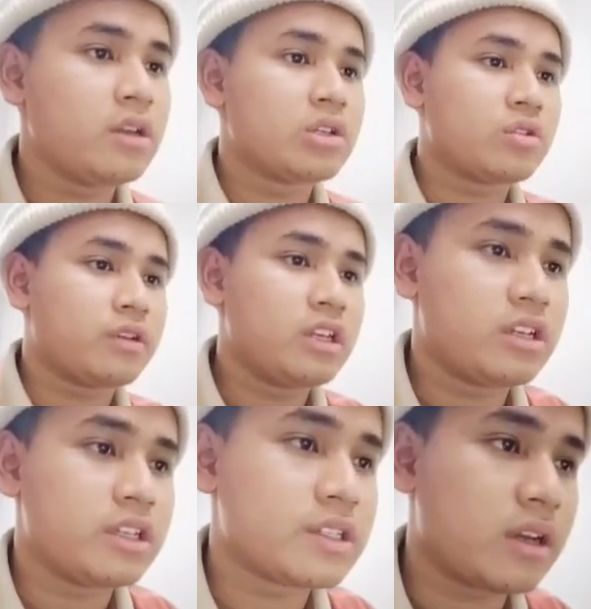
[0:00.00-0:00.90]
So for the
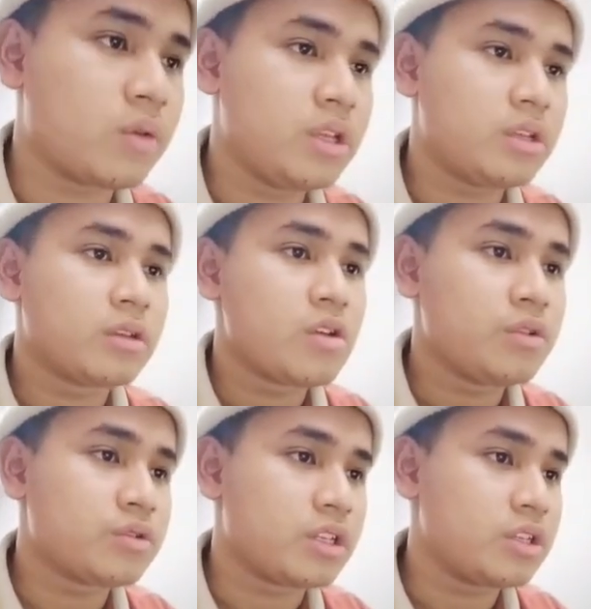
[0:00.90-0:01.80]
linked list, we
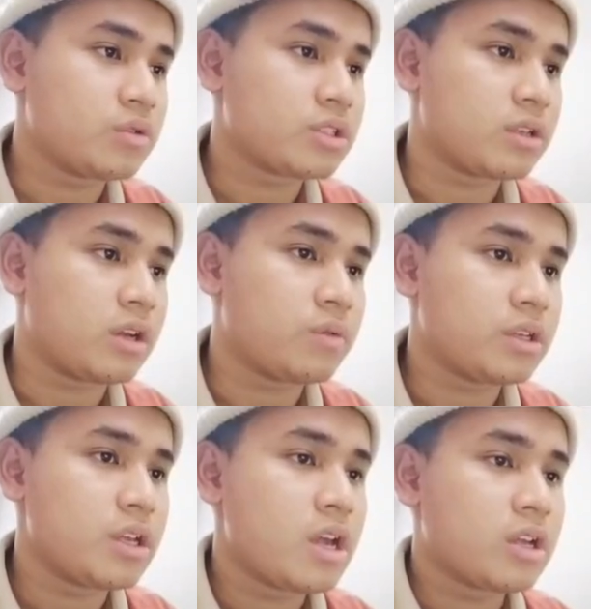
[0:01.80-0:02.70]
usually use
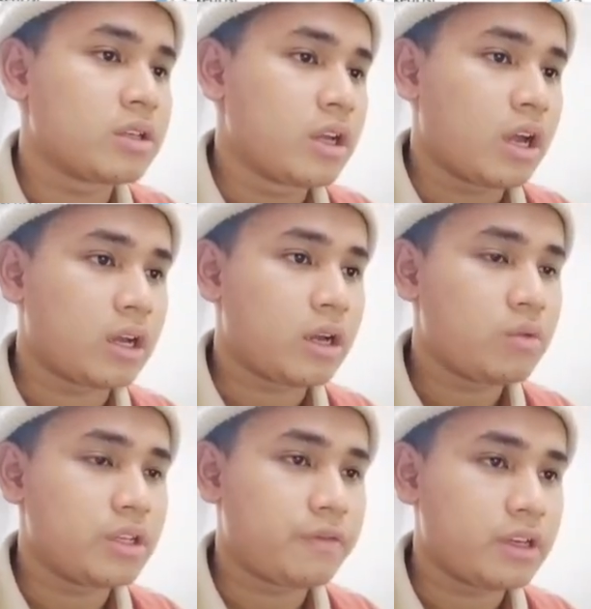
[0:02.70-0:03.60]
how
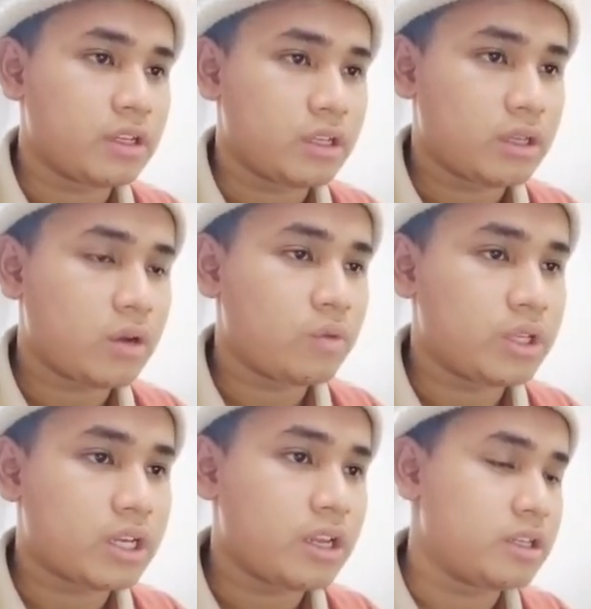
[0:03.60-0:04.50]
we declare
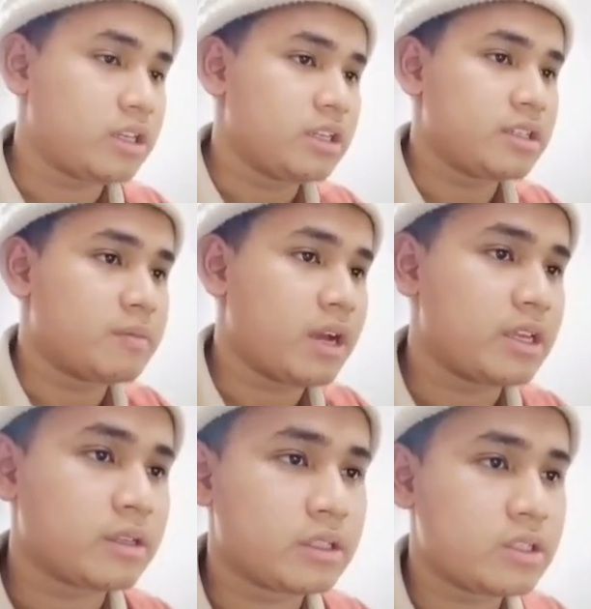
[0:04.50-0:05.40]
the linked list is
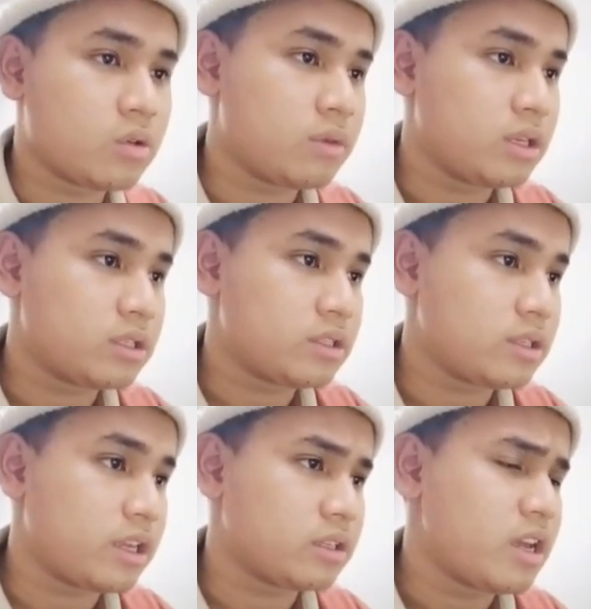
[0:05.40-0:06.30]
by just
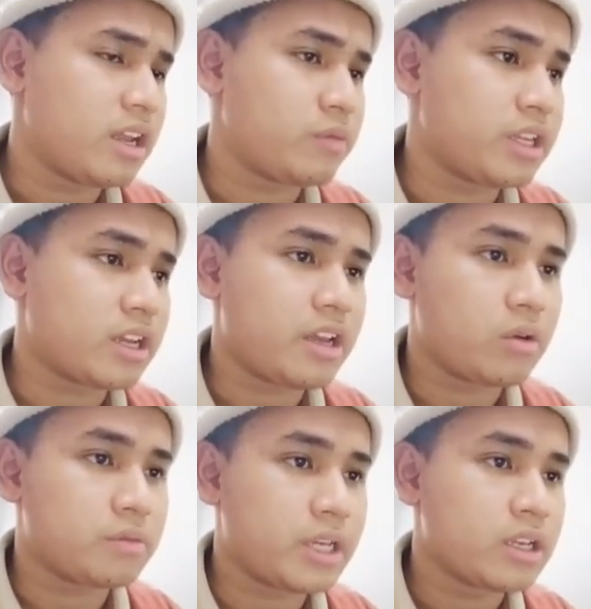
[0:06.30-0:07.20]
like we declare an
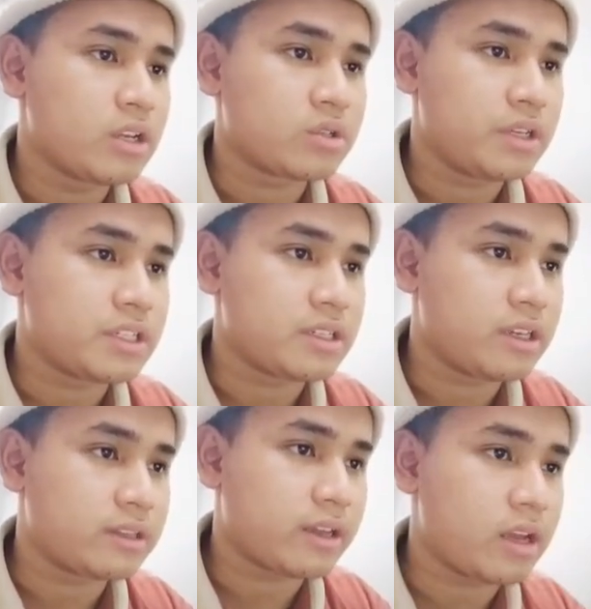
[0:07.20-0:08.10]
object. So this is the
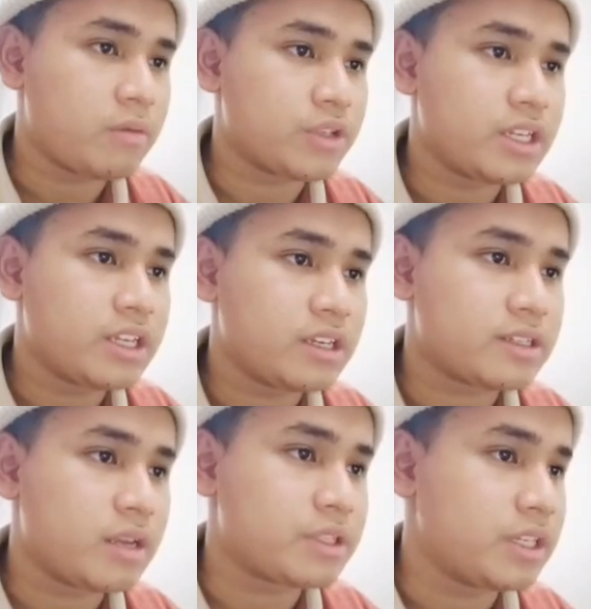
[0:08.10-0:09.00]
data We usually linked
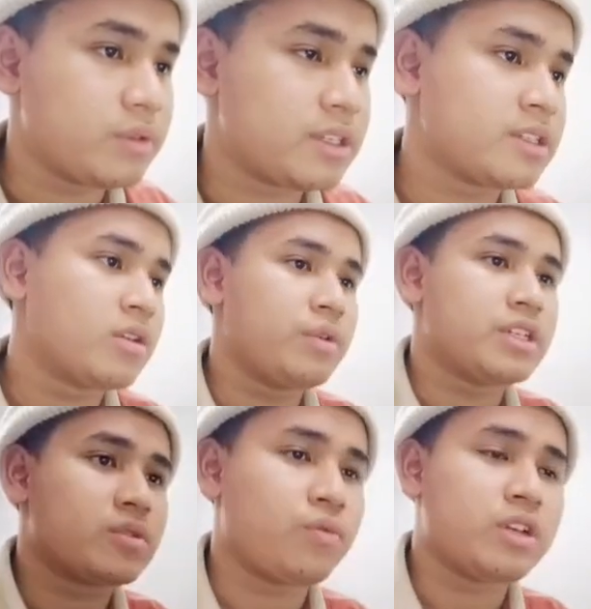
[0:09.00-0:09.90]
list lab sheet, which
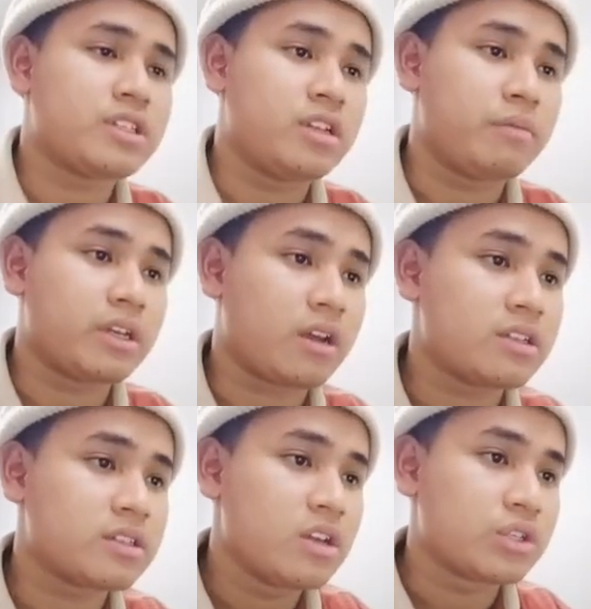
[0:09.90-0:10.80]
is we recently made the
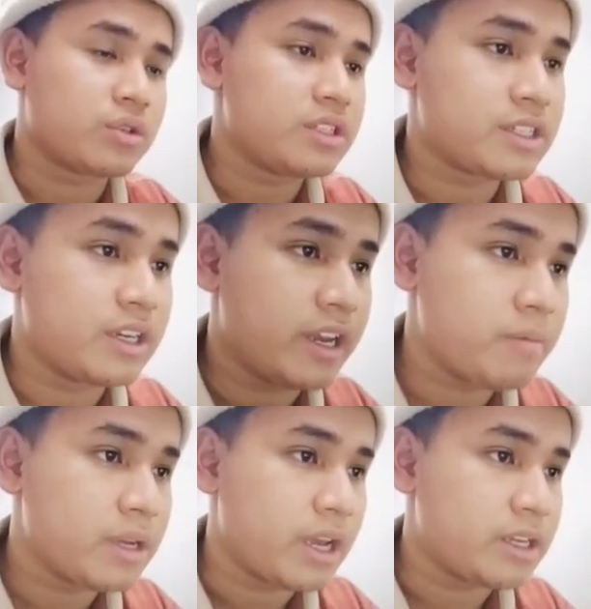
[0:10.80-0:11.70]
class. So this is the name
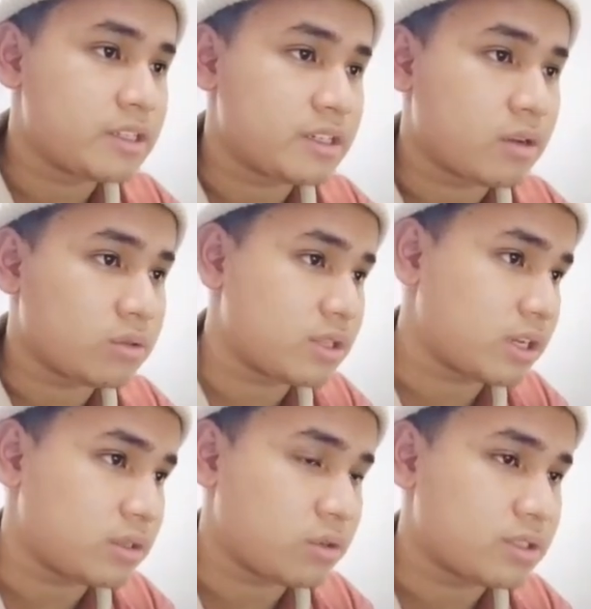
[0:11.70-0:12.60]
and this is the
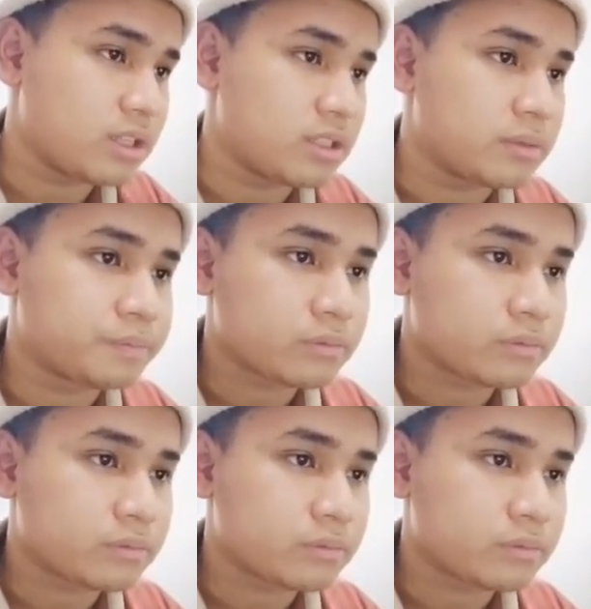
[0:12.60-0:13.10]
constructor.